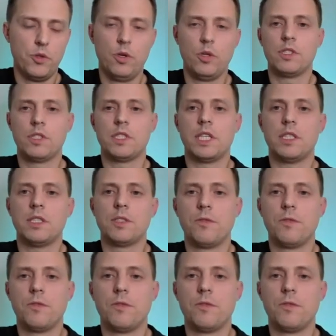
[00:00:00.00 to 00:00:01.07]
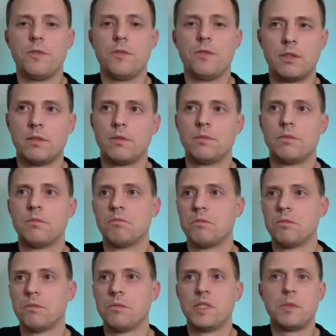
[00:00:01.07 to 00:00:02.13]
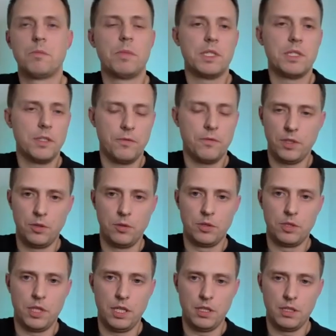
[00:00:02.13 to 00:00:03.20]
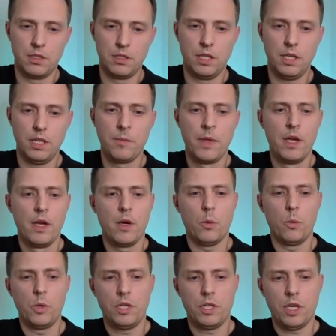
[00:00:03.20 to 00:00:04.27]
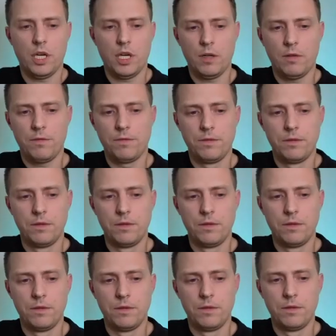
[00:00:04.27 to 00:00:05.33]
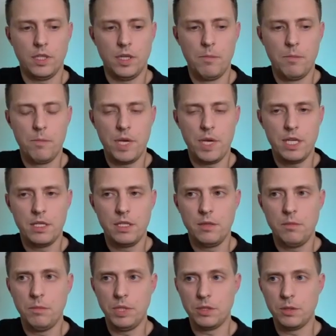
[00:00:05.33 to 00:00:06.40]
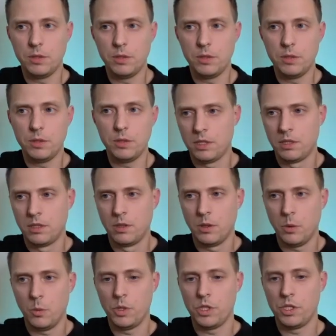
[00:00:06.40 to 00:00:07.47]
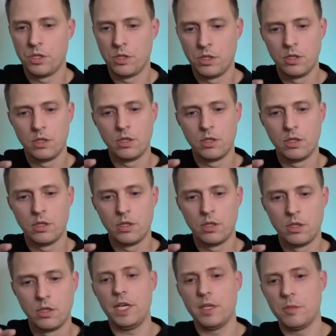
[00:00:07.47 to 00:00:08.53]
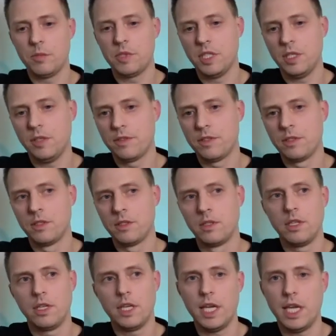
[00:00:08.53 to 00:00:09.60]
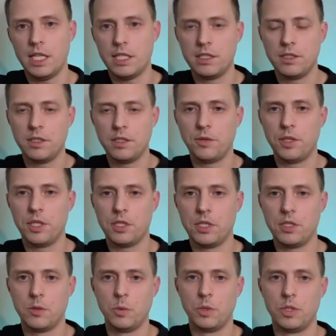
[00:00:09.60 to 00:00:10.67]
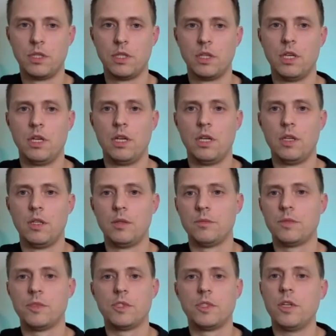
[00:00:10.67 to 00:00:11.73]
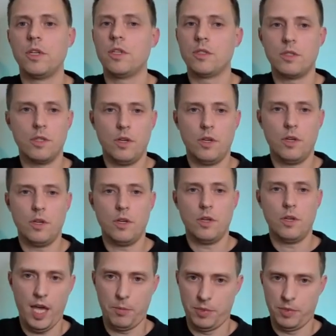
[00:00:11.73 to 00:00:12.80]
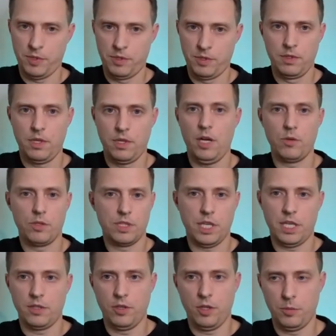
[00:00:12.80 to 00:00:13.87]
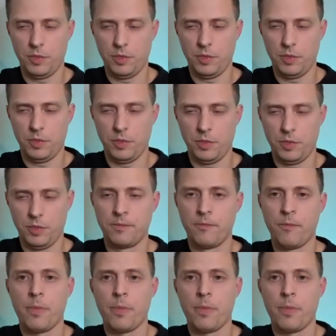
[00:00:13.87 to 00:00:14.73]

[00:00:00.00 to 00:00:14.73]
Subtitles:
don't satisfy your specific use cases. Yeah, we have many middlewares which by themselves has integrations with tons of apps outside Omnisend,